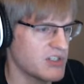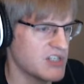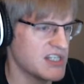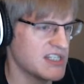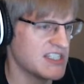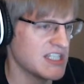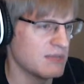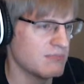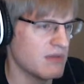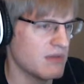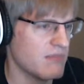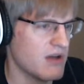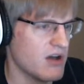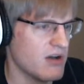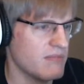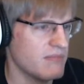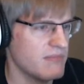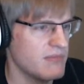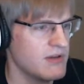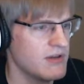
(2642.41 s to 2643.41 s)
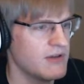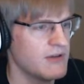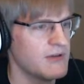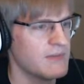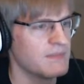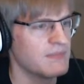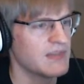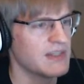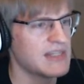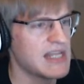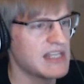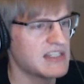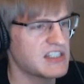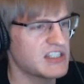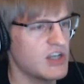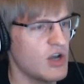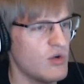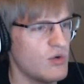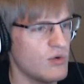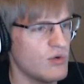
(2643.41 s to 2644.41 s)
she's still my mom, and that's
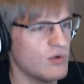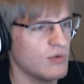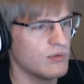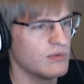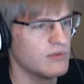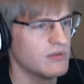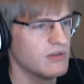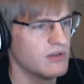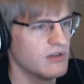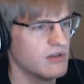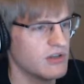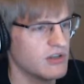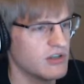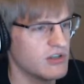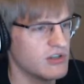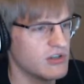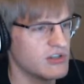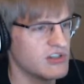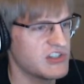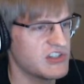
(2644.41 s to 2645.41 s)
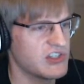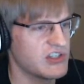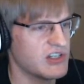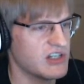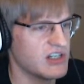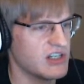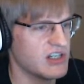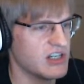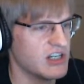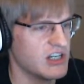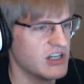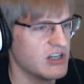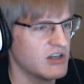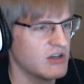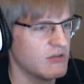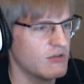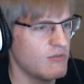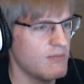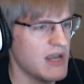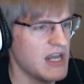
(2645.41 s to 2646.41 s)
cool. Cause,
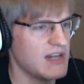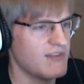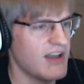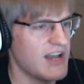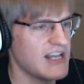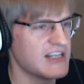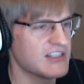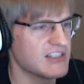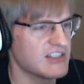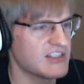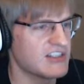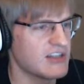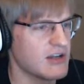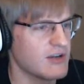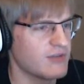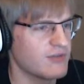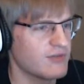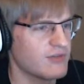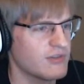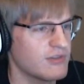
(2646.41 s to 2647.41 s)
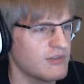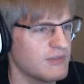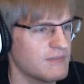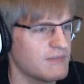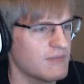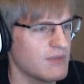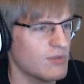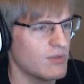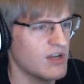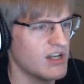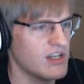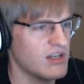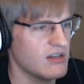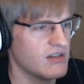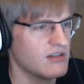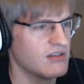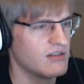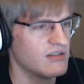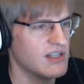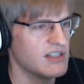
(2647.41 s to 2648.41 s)
we're made of ice and stuff. What?
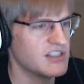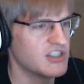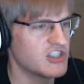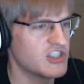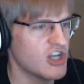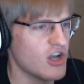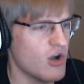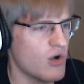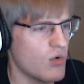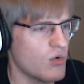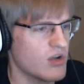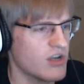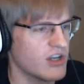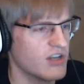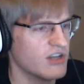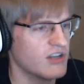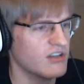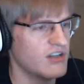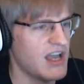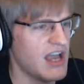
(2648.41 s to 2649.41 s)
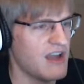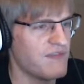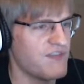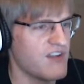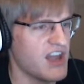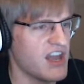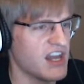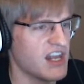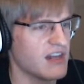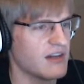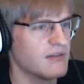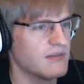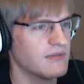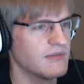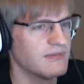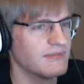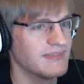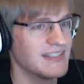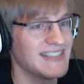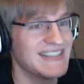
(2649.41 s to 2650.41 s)
It's a joke. Laugh at it.
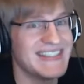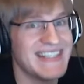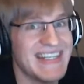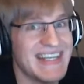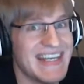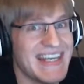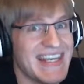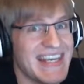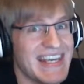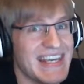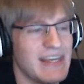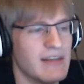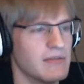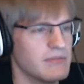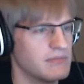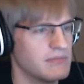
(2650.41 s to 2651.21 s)
Tee-hee.